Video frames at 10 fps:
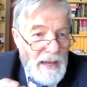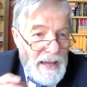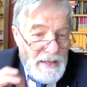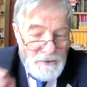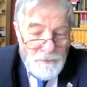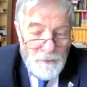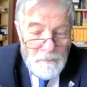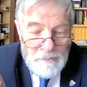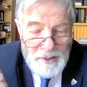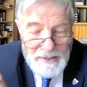As for
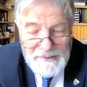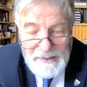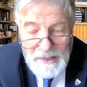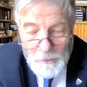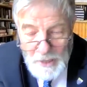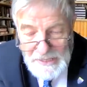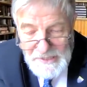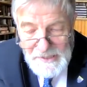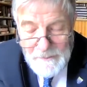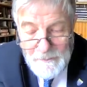present-day
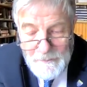Greece,